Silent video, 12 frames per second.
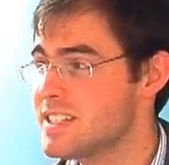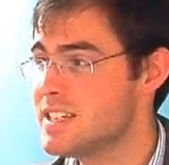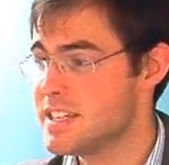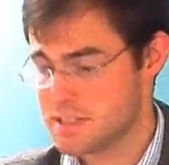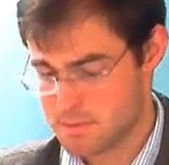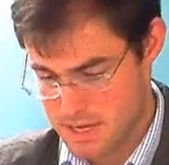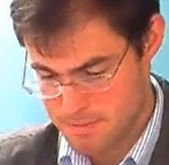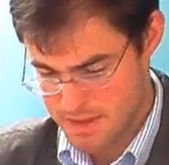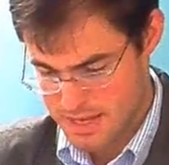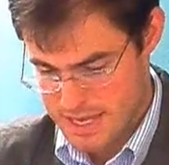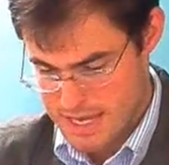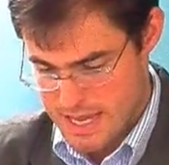yes, ma'am.
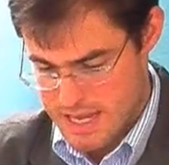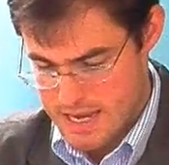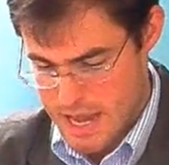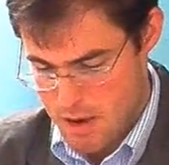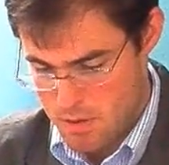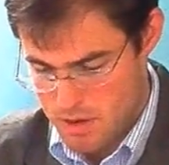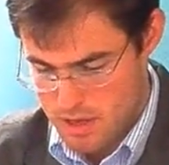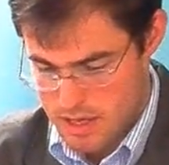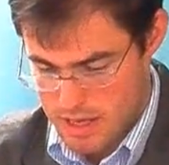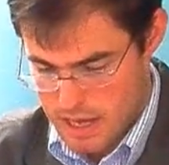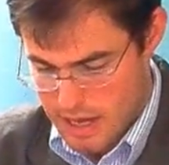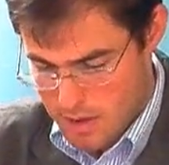Now,
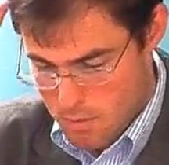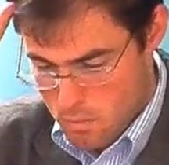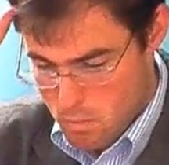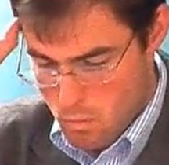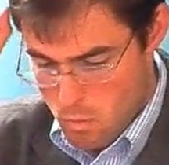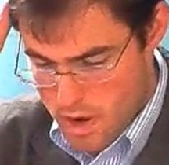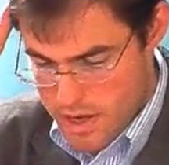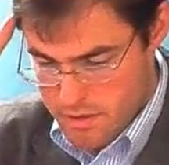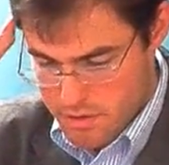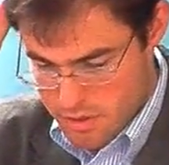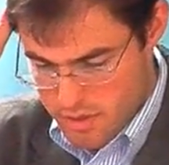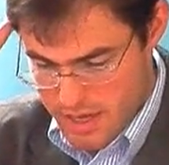one
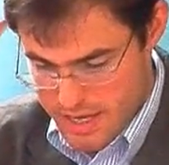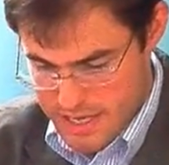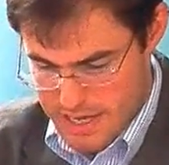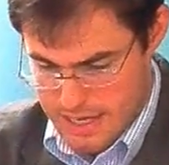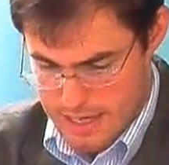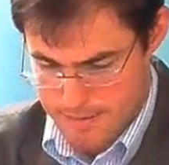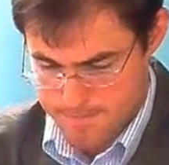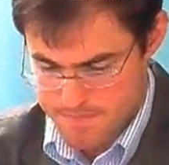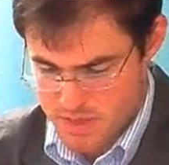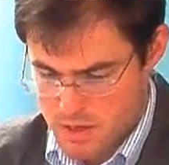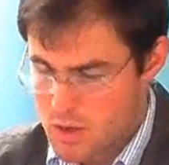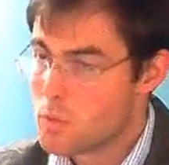other thing
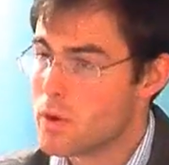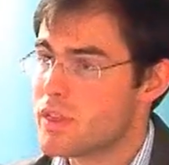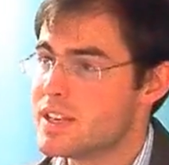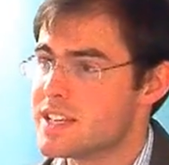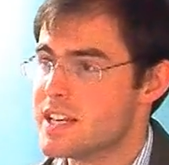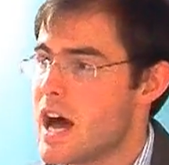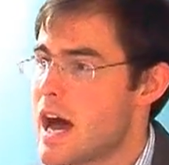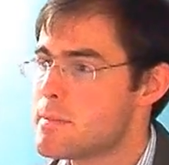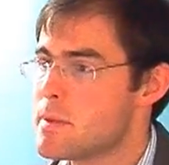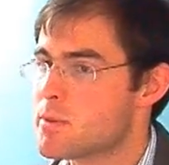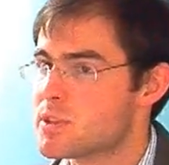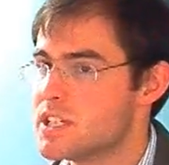with the
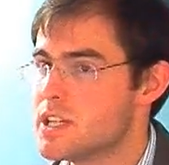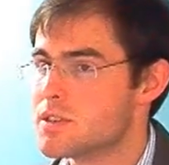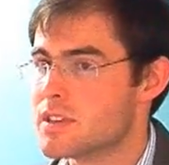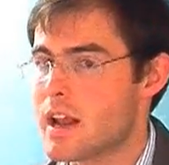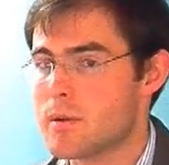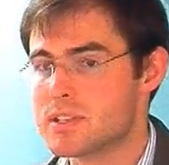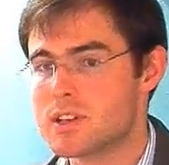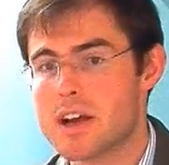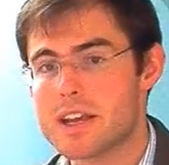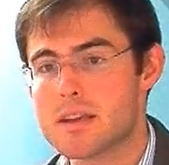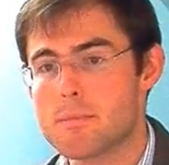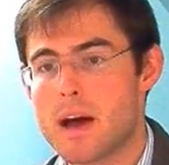tenotomy procedures that I was
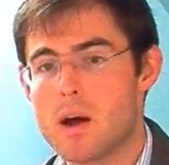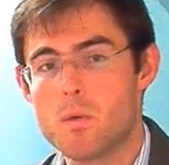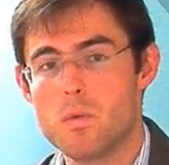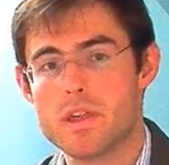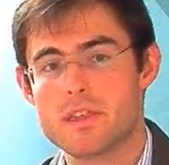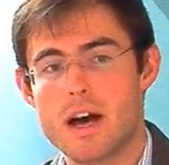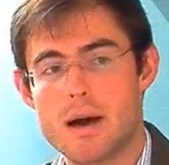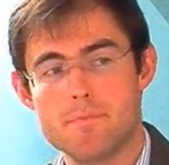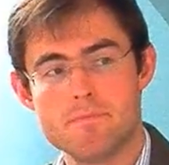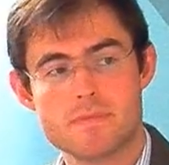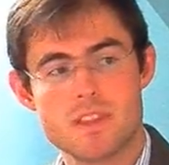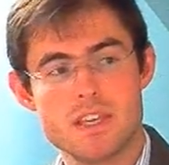talking about with
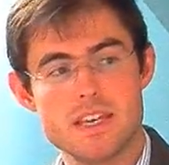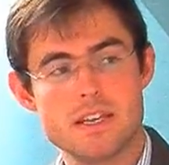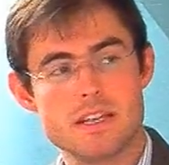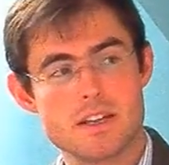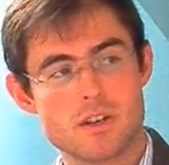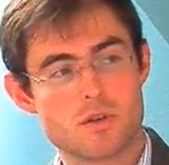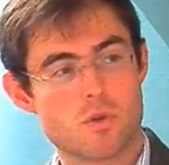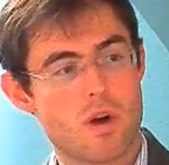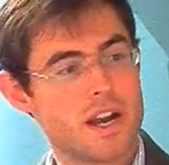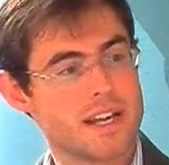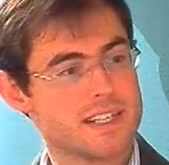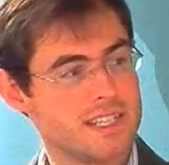the
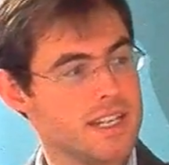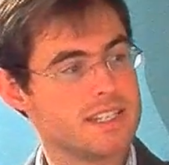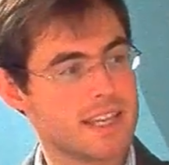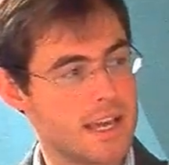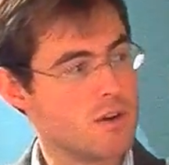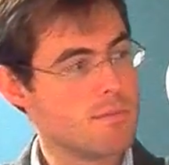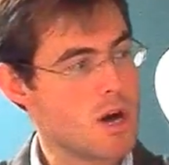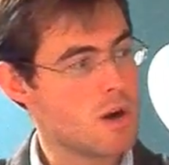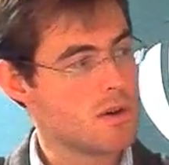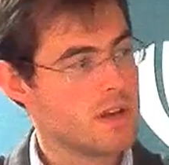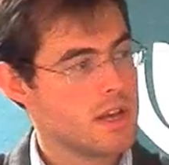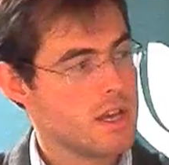chronic tennis elbow.
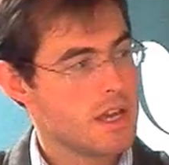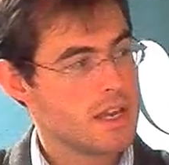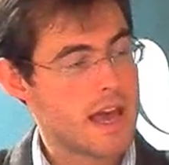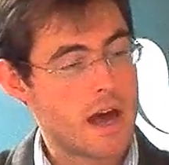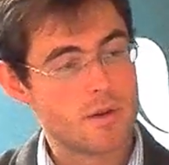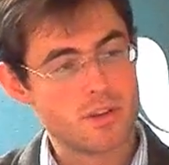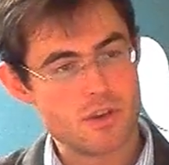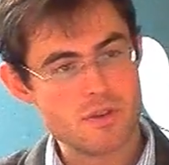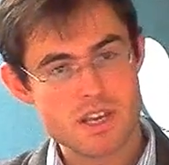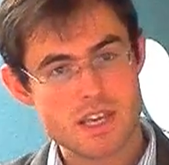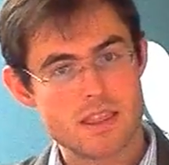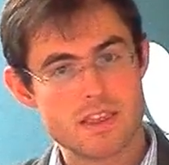Now, you
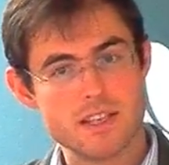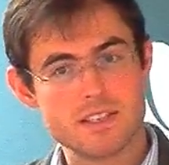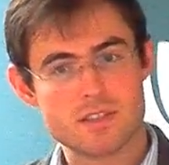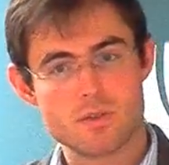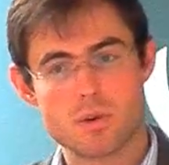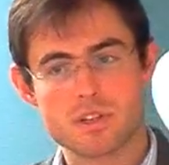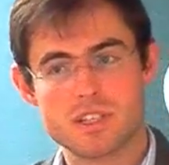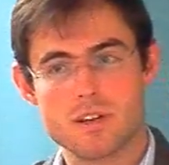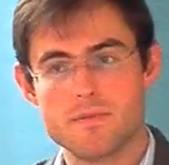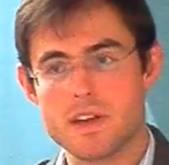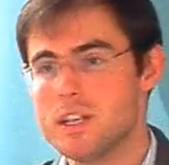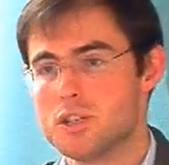can get these sorts
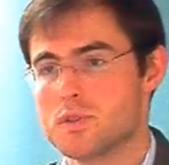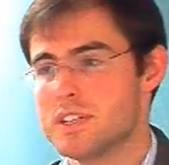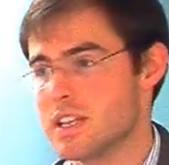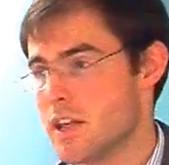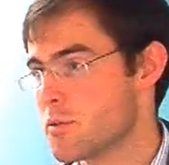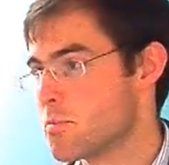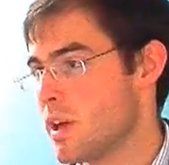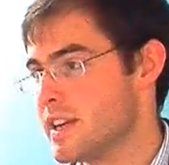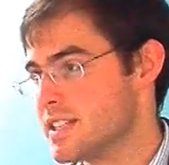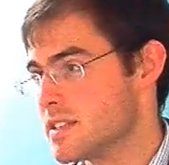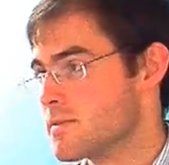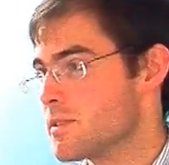of injuries in other
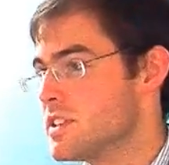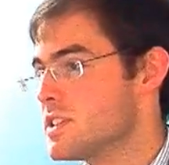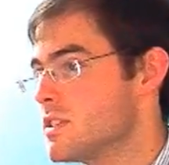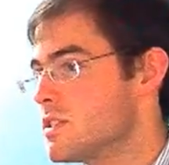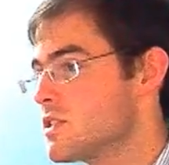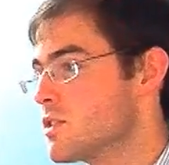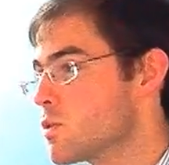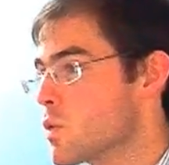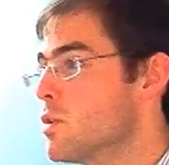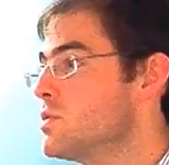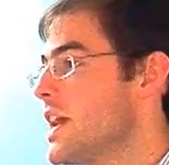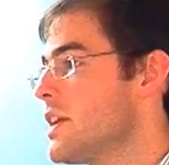places. For instance, the
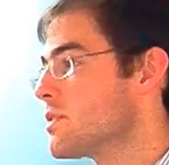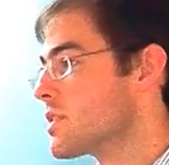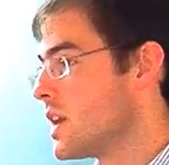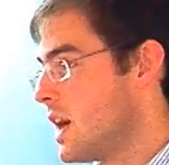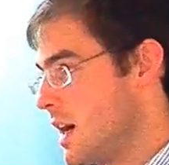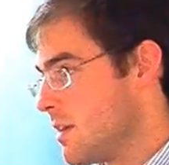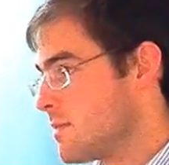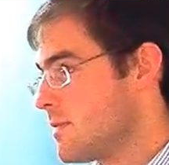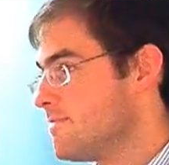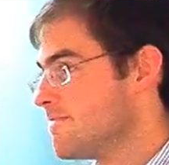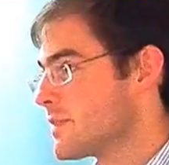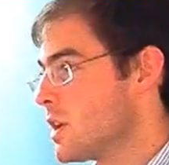rotator cuff.
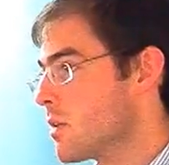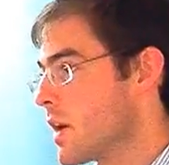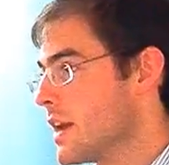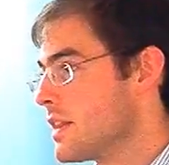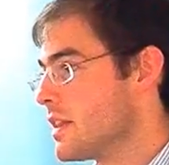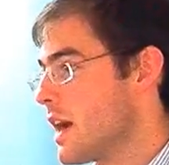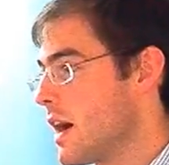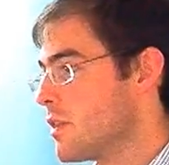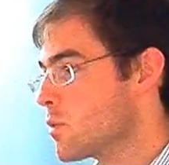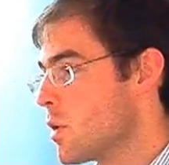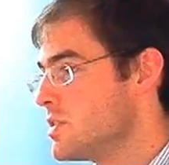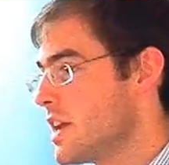All right, the
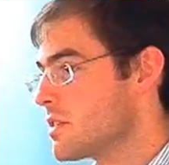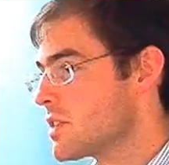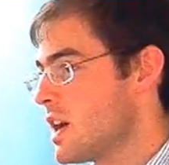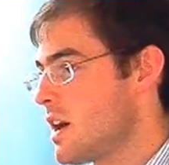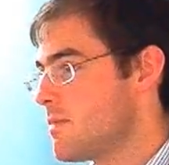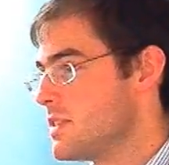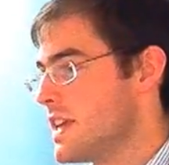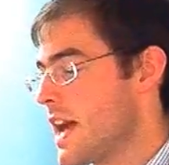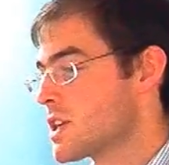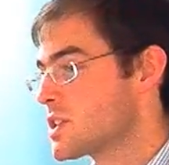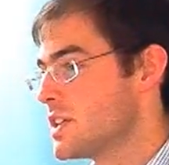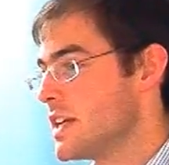rotator cuff is
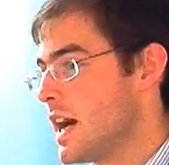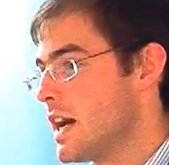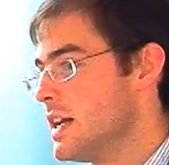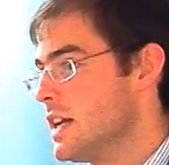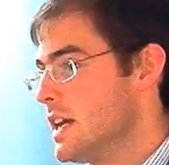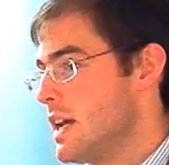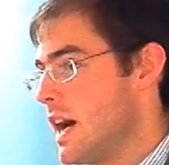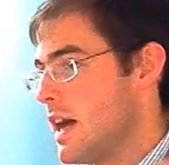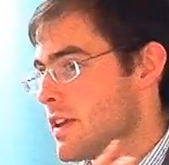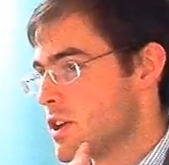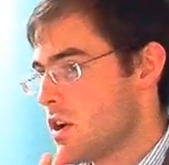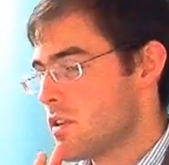actually,
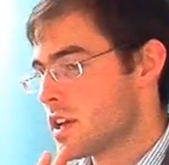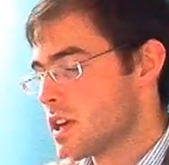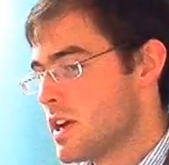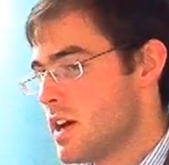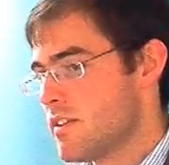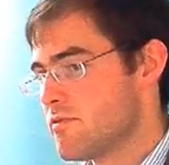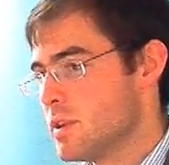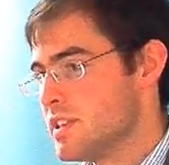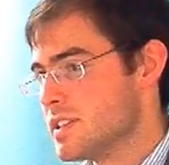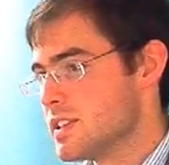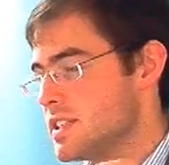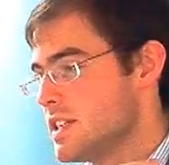they call it a cuff, but it's
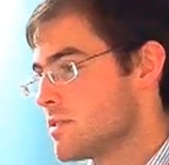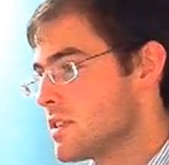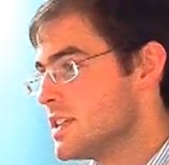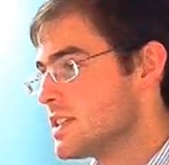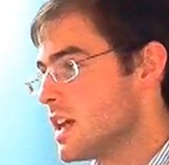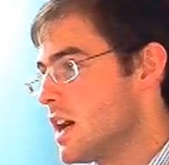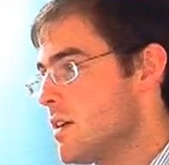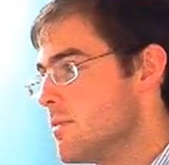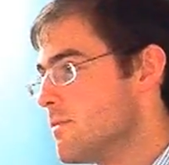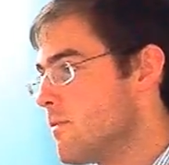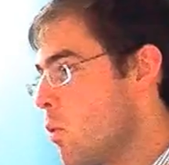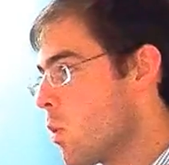a series of
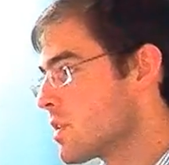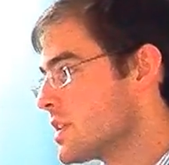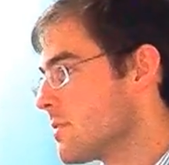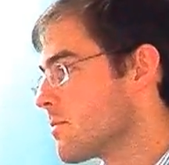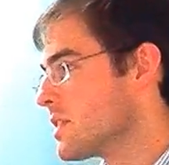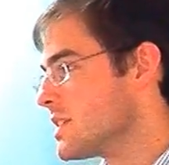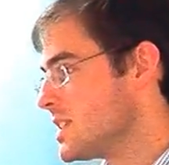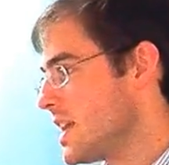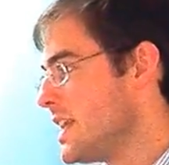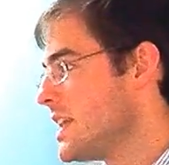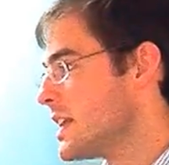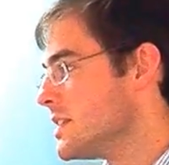4 different
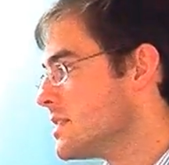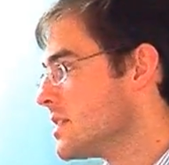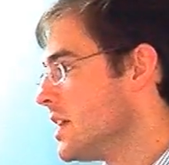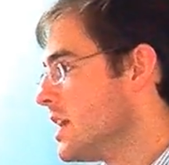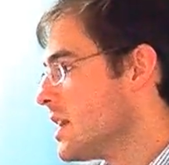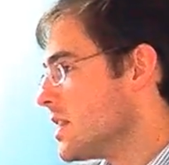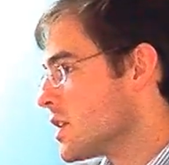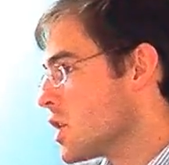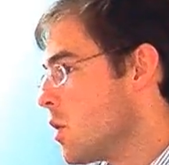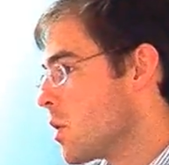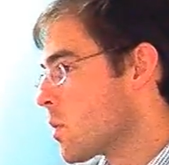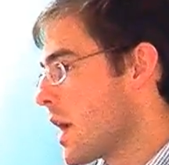tendons that
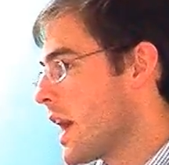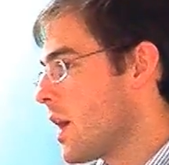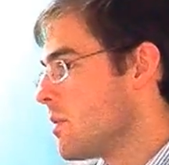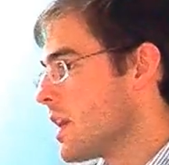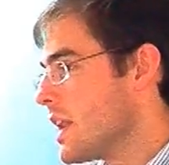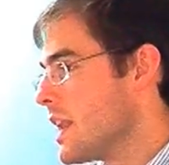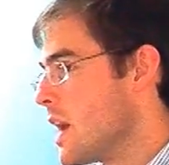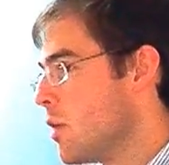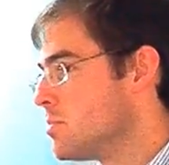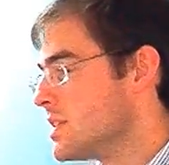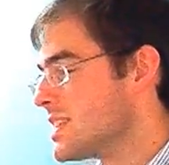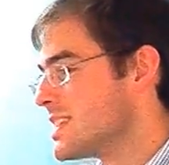go around and
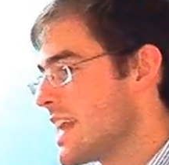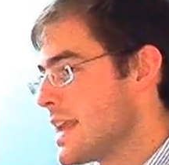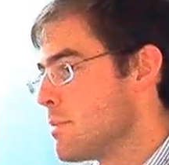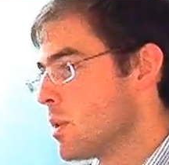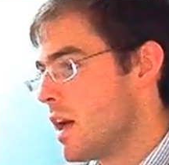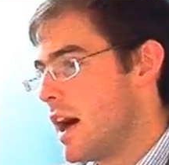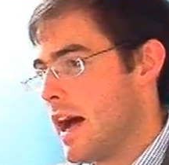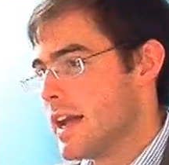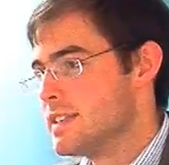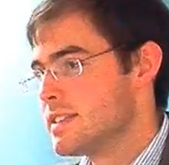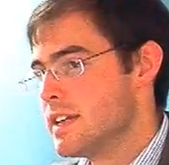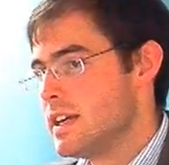help to stabilize